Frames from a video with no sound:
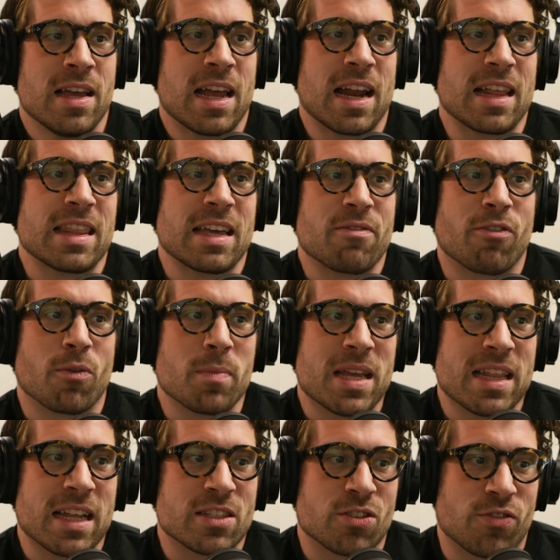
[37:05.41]
And I think for me,
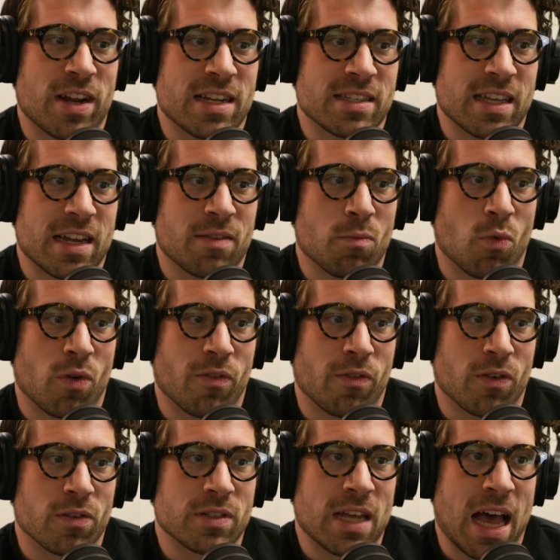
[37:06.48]
that's translated more
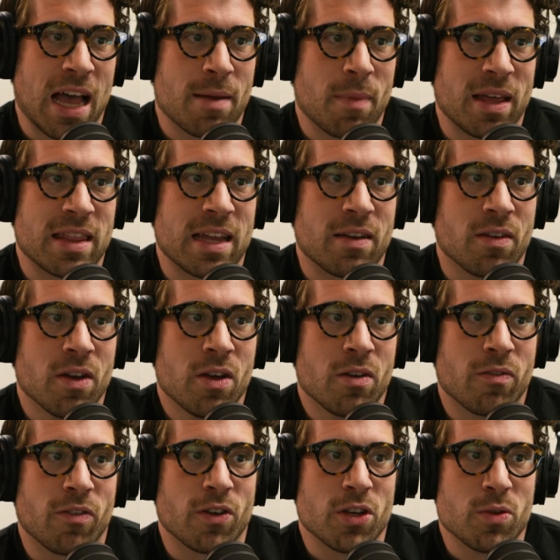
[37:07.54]
for time. I think
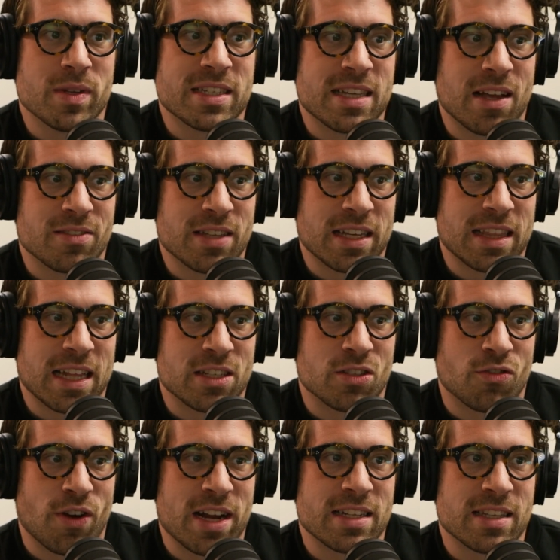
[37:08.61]
for you, it sounds like that
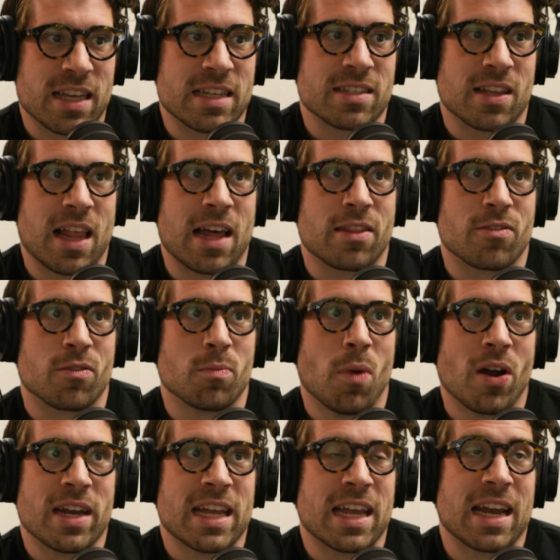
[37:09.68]
translates a lot through
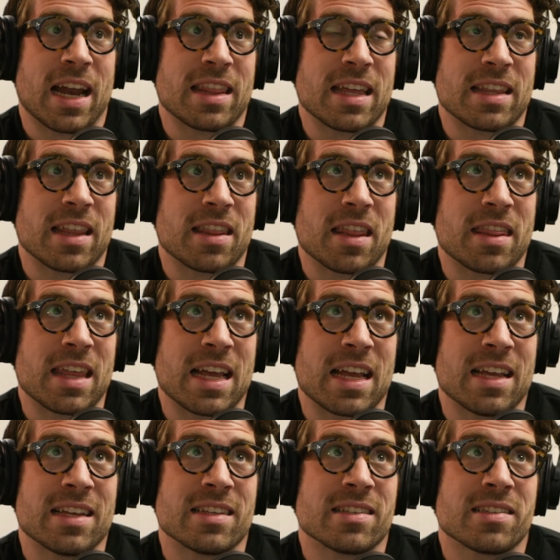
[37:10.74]
money. And I think that the thing
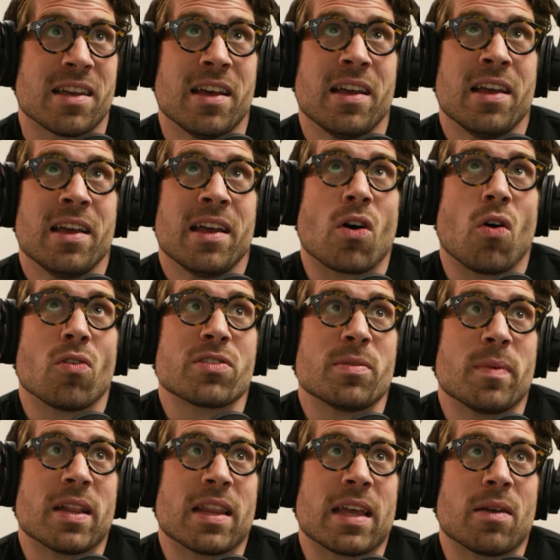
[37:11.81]
is,
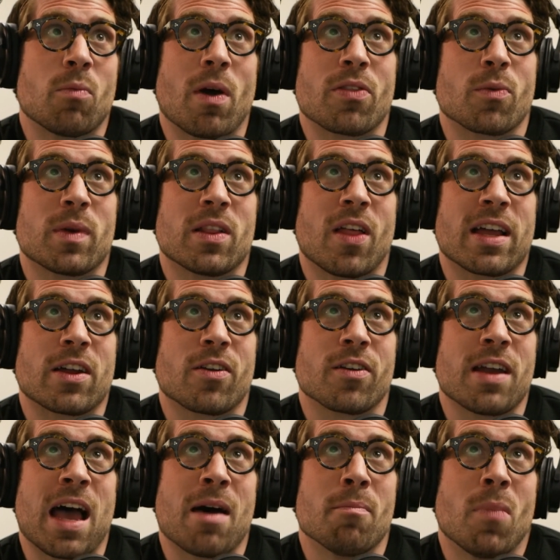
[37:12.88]
ultimately, whether we like it or
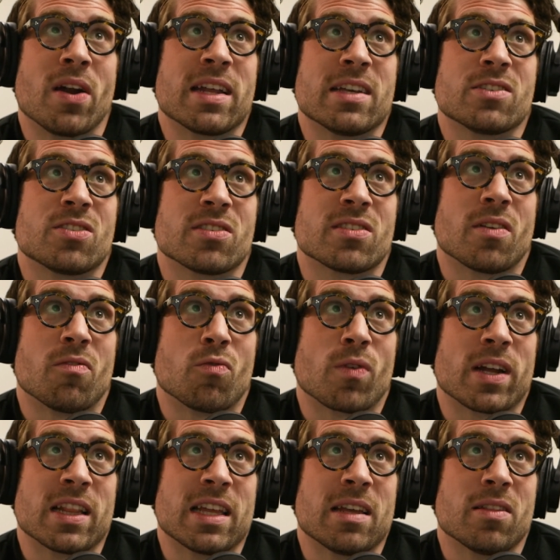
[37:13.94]
not, money is just a
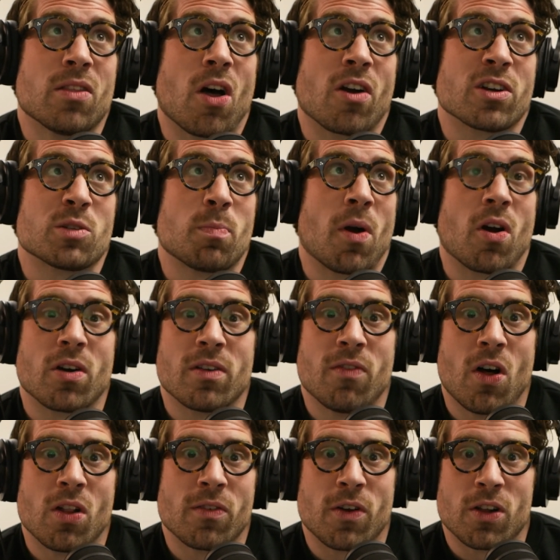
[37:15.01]
really large part of
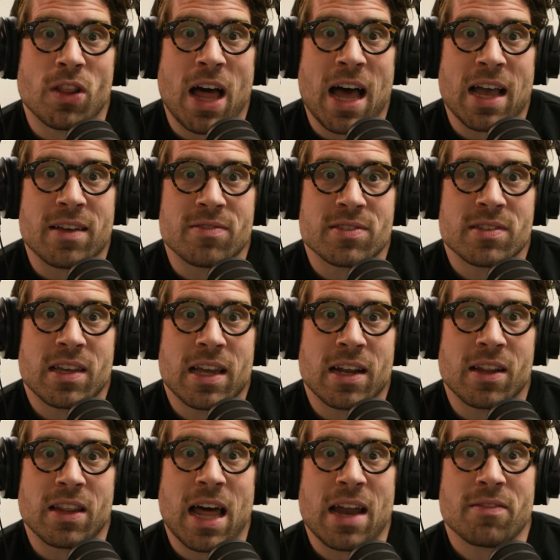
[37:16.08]
all of our lives. And a
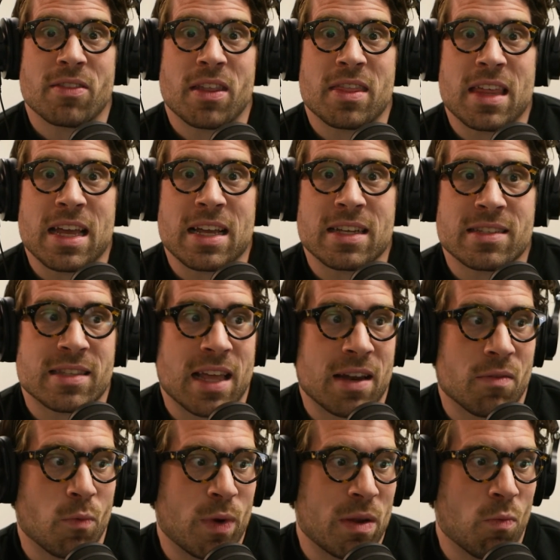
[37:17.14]
lot of the things that
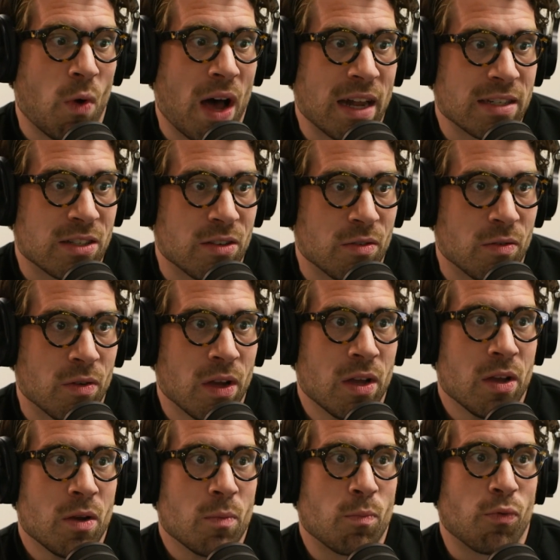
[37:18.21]
we want to
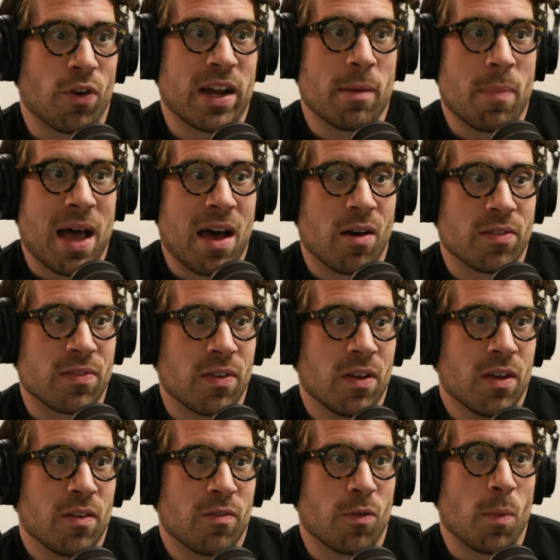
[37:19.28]
bring about
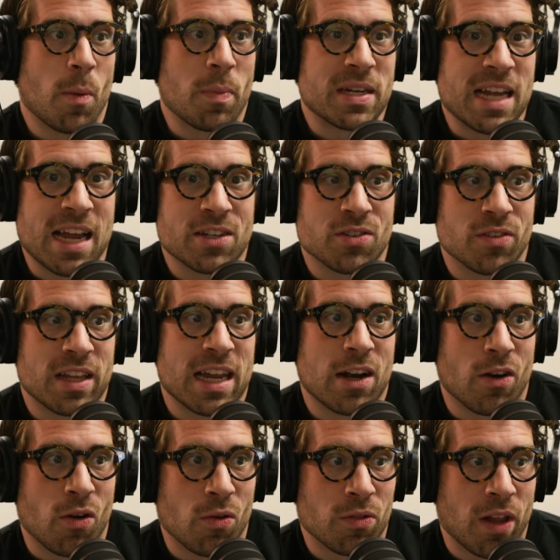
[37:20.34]
from a potential in
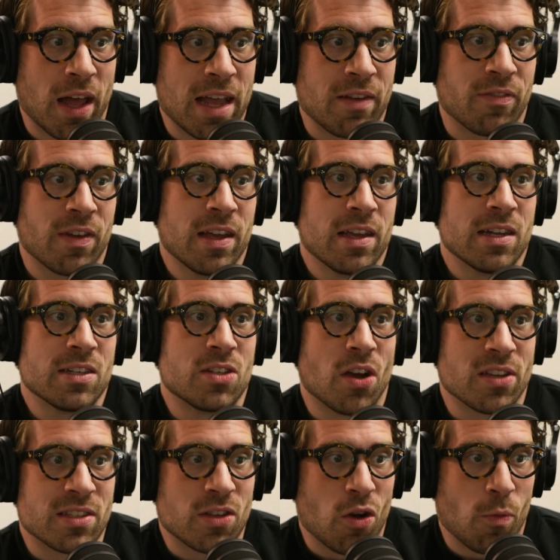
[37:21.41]
our own life
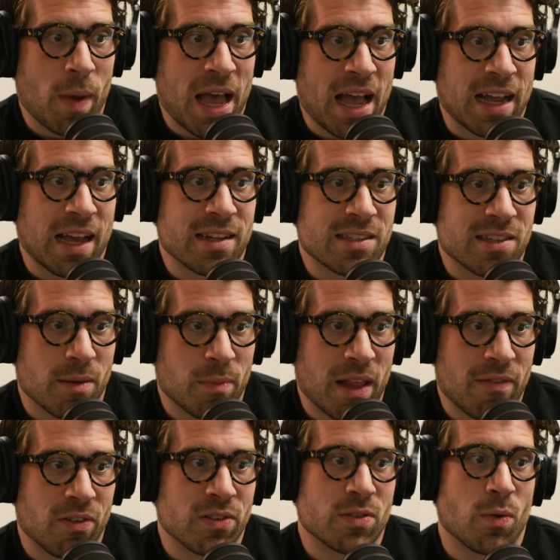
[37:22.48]
does go back on some
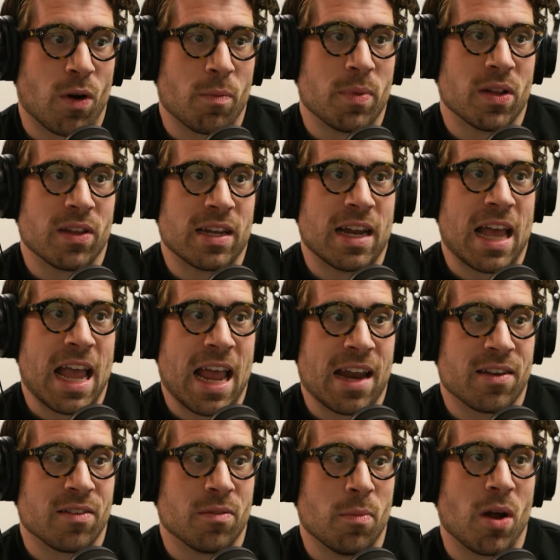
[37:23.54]
level to our ability to
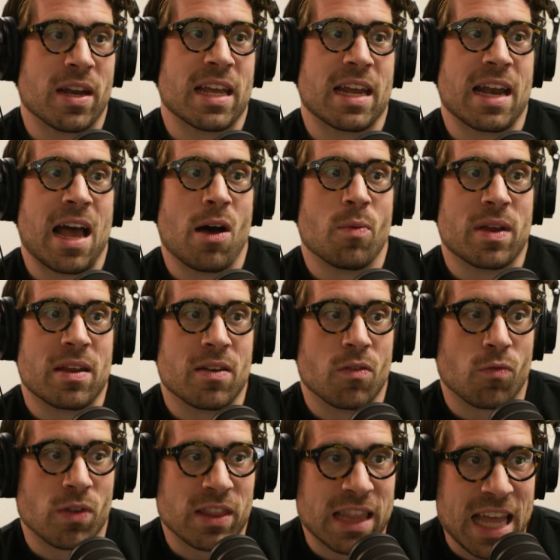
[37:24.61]
handle money and how we
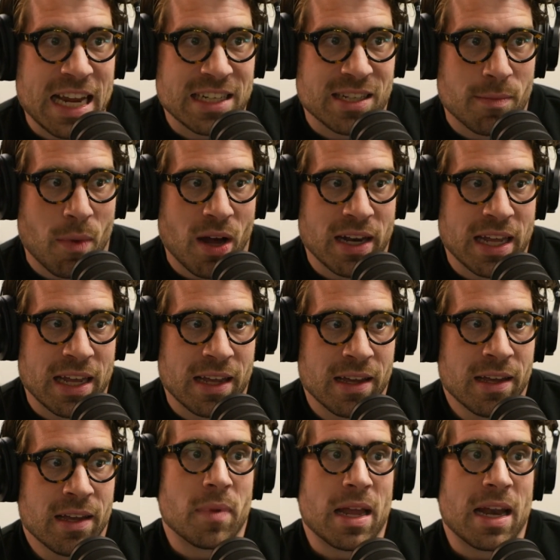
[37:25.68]
relate to money.
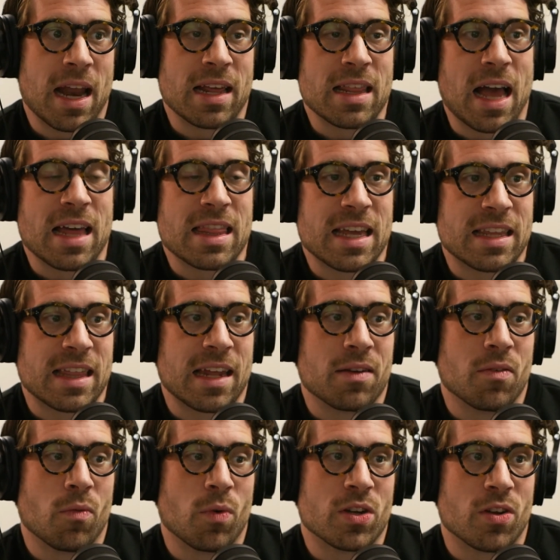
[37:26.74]
And I think that
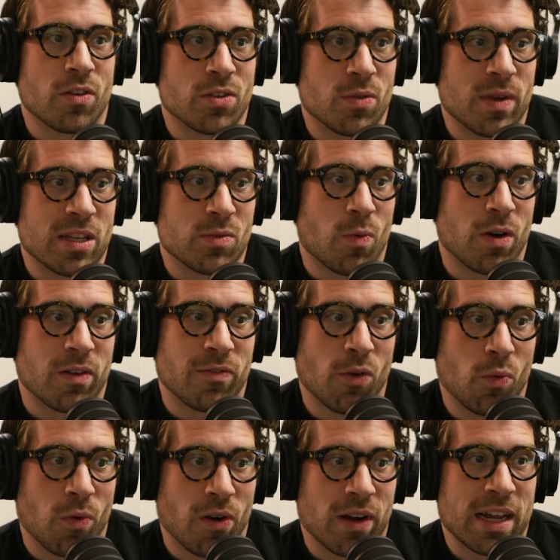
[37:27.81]
what you're doing is wonderful
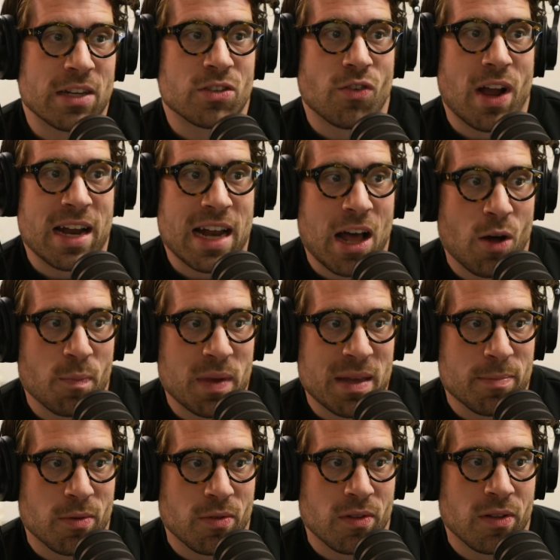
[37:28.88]
work in trying to help
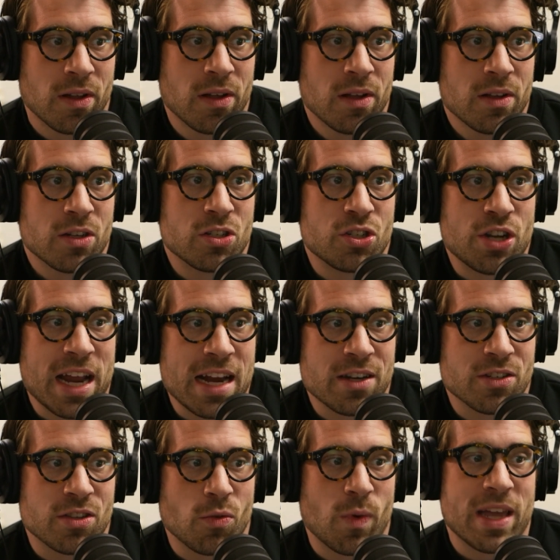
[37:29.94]
people
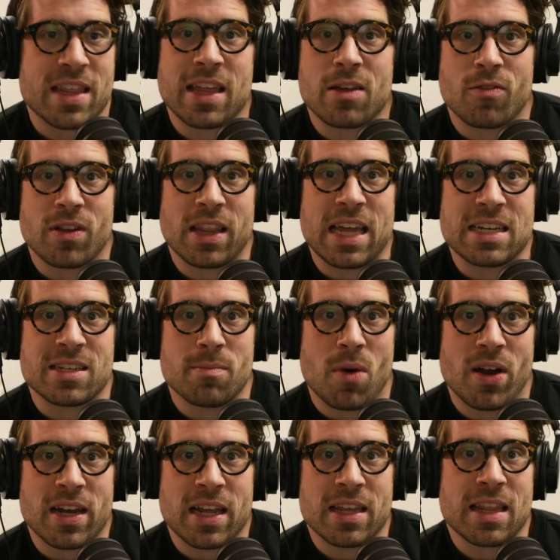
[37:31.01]
change the way they relate to
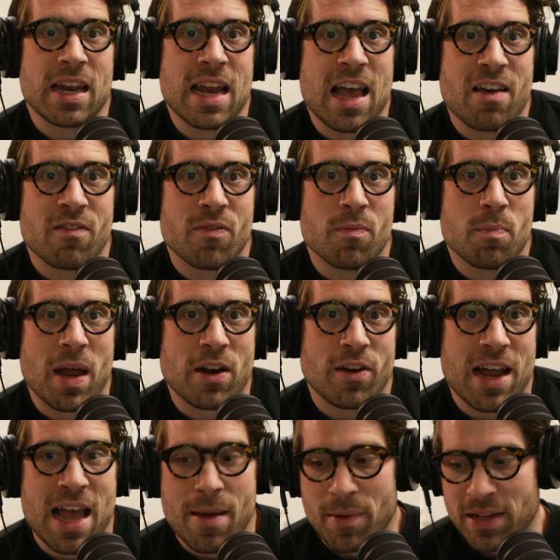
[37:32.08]
money and then have better
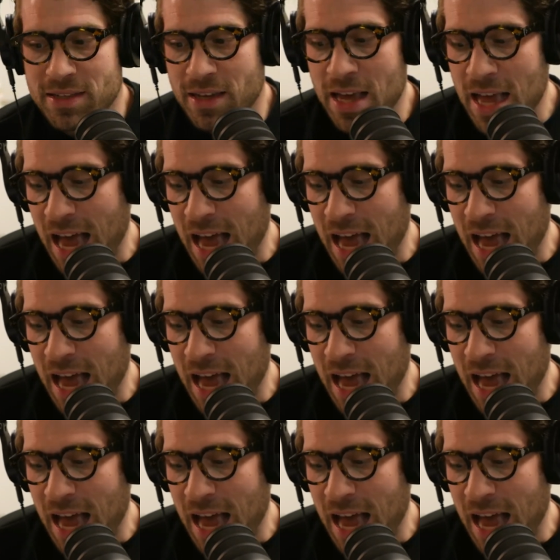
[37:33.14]
habits.